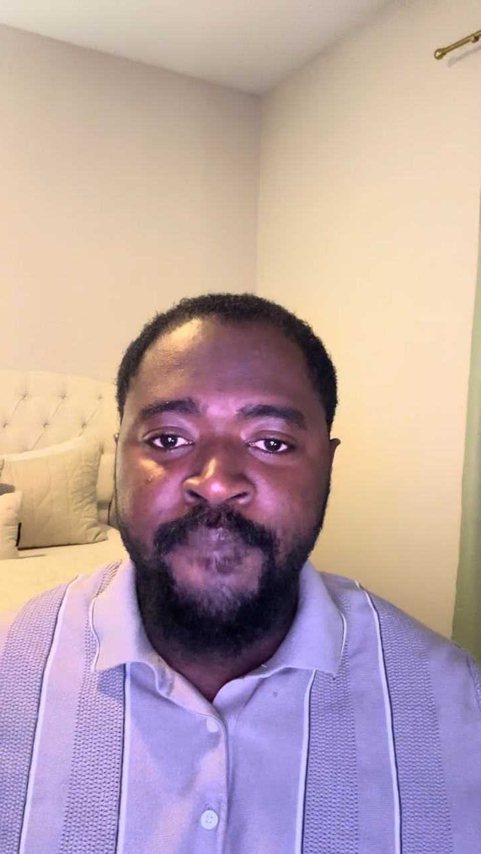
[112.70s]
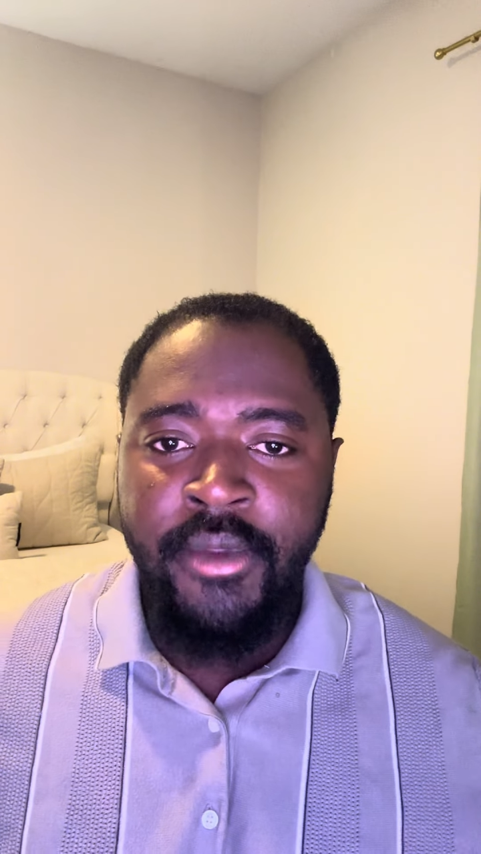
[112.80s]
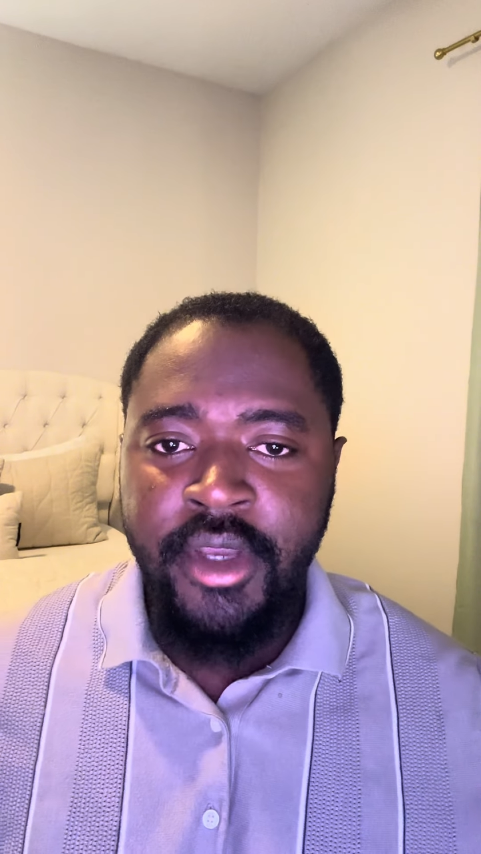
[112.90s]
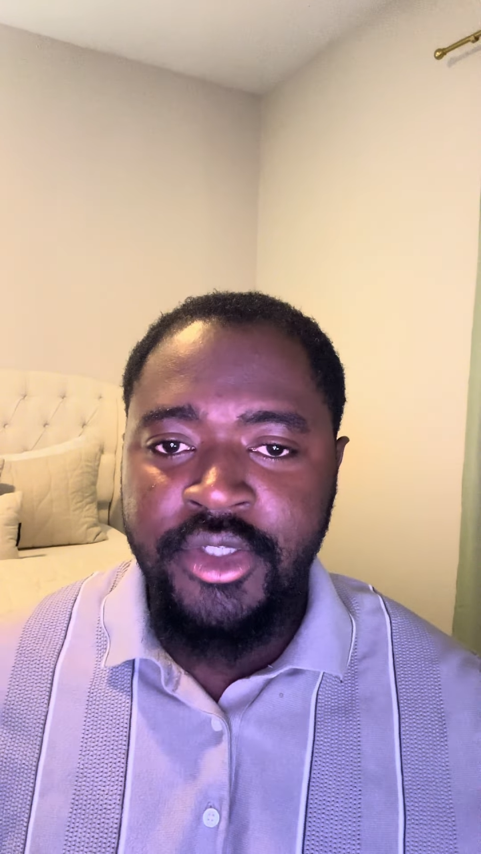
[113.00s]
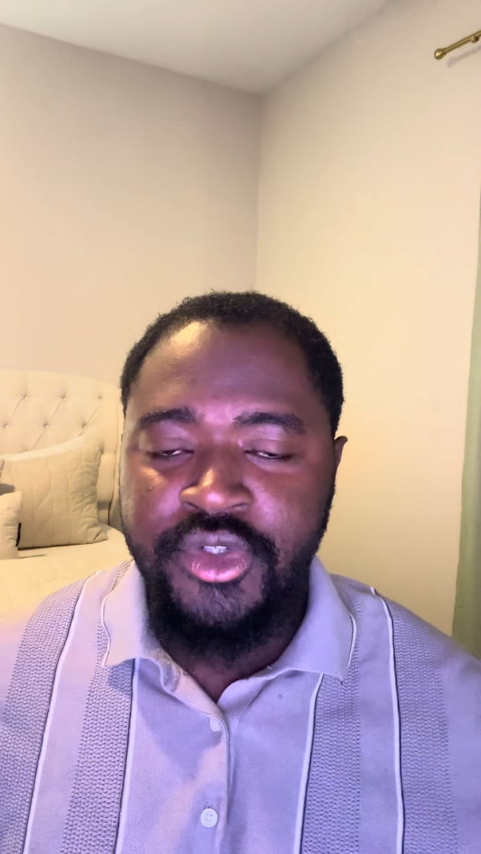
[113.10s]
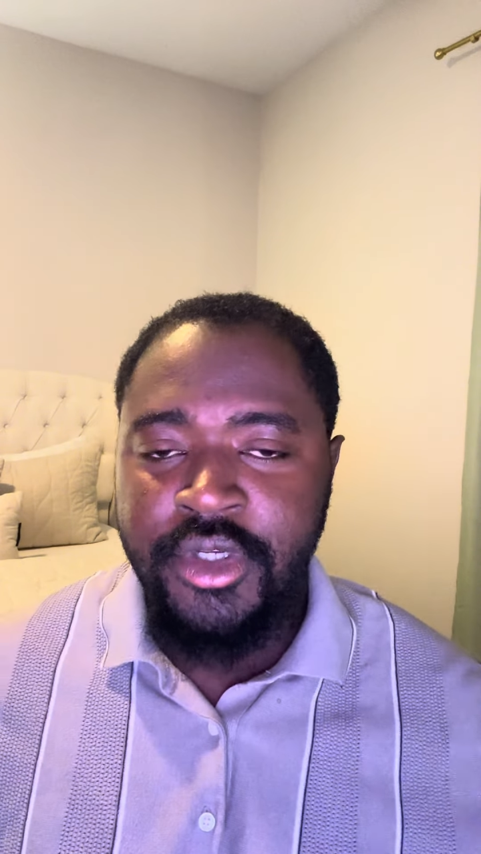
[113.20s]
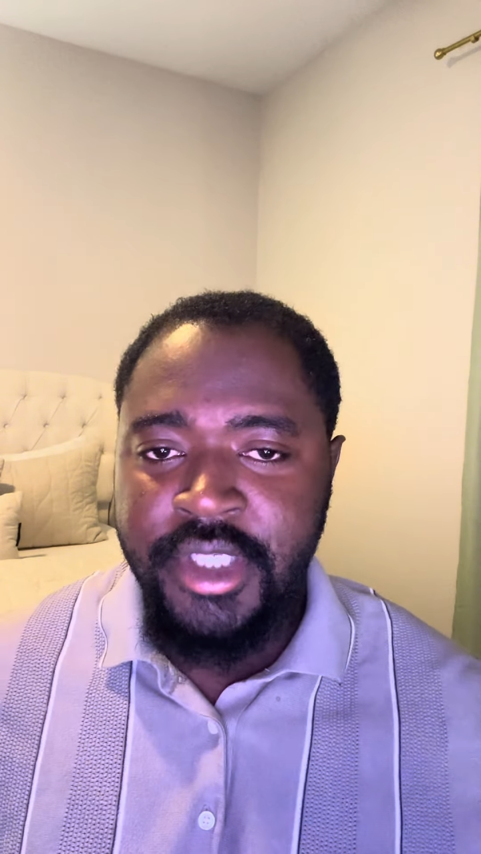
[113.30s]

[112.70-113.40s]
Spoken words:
It draws